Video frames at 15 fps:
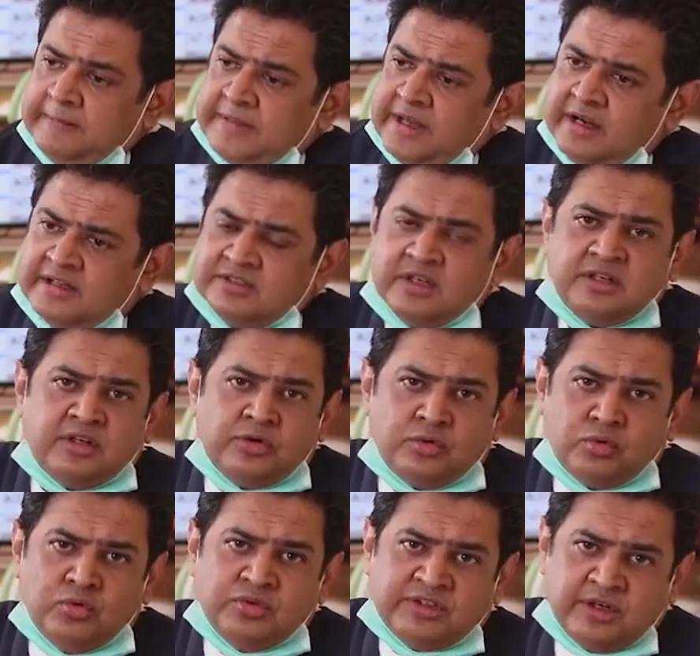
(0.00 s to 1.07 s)
There are certain
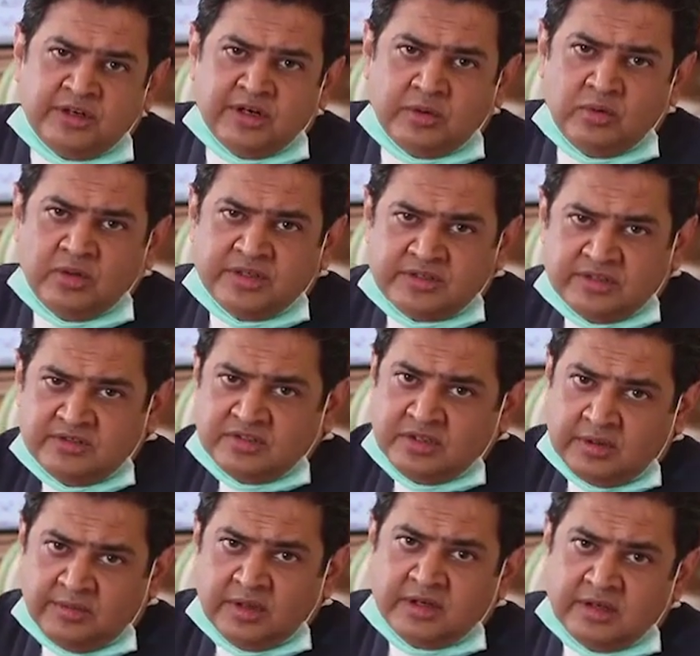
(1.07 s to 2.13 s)
rules and regulations
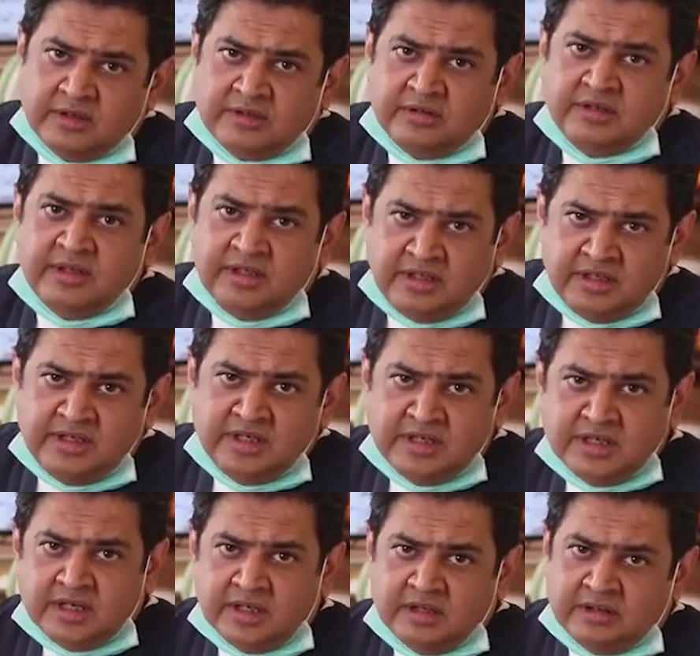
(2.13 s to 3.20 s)
in our country, in
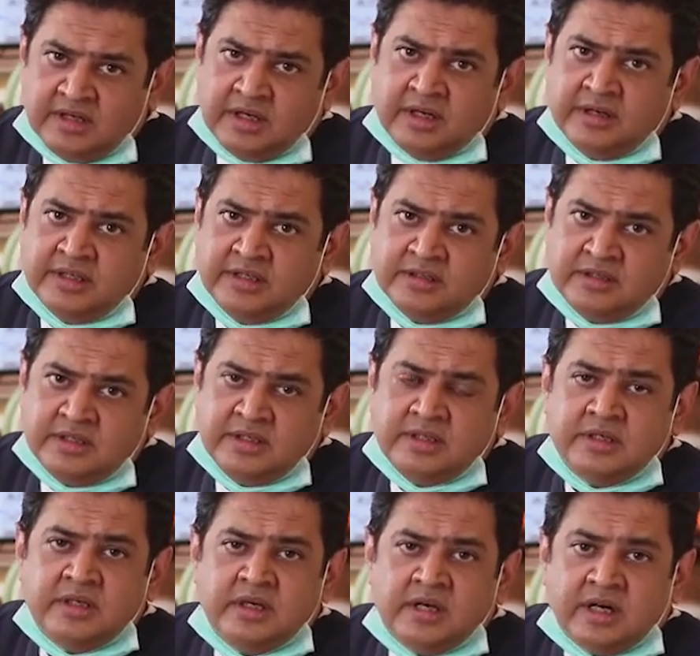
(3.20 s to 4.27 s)
India, regarding
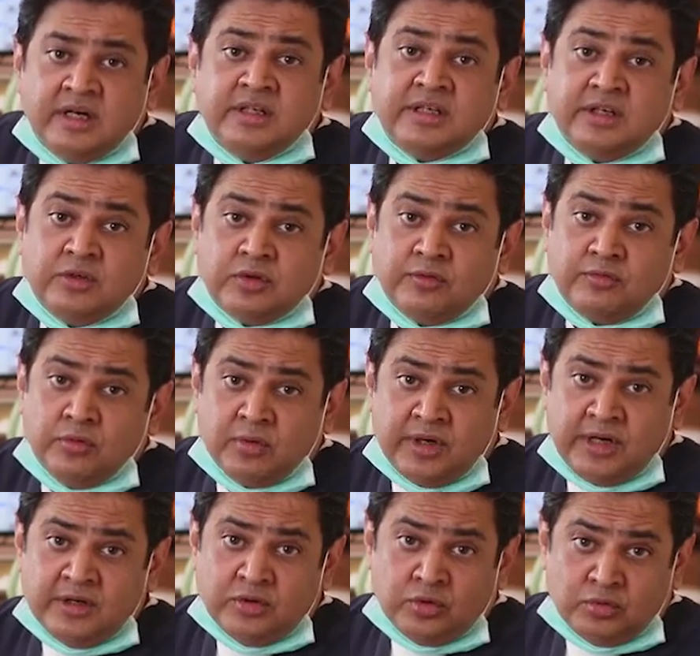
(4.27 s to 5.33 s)
the content of
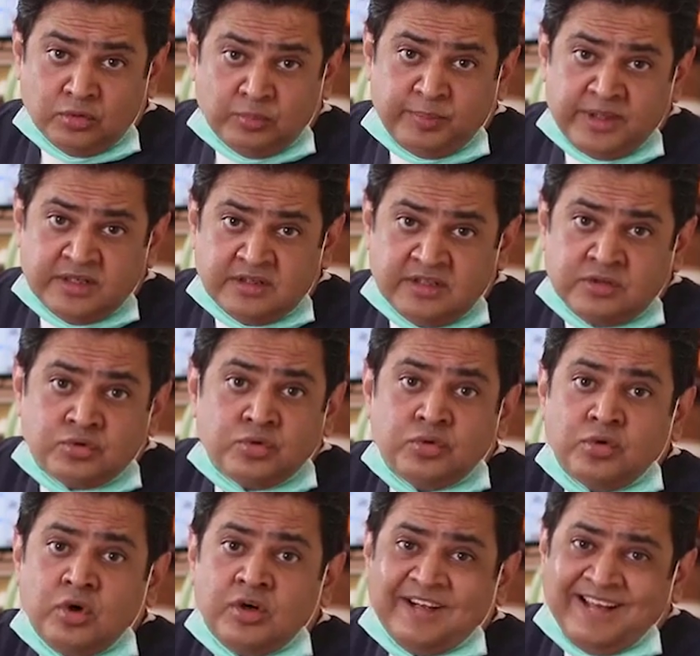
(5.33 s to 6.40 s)
fluoride in a toothpaste. It
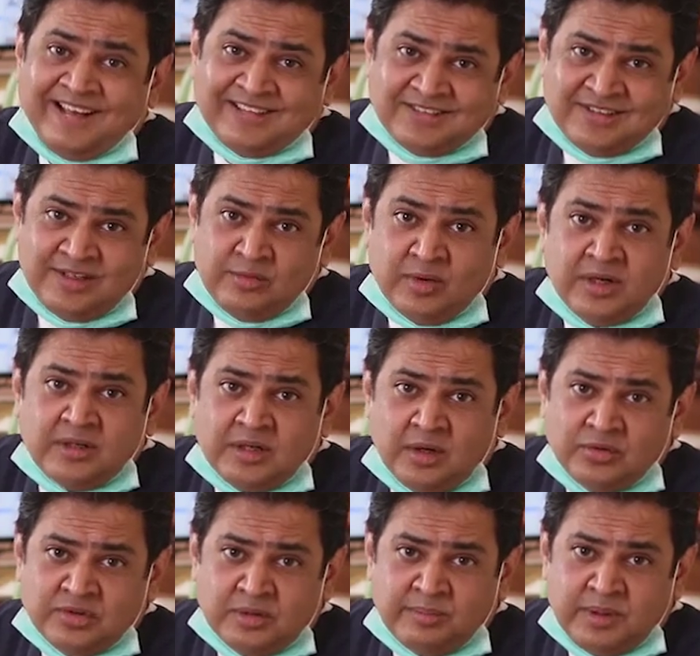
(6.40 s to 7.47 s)
should not exceed
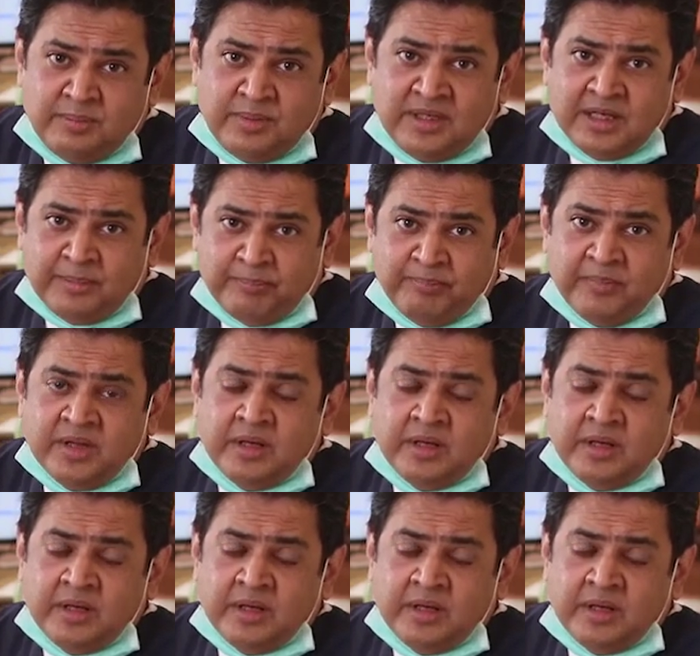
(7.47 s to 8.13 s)
1000 ppm.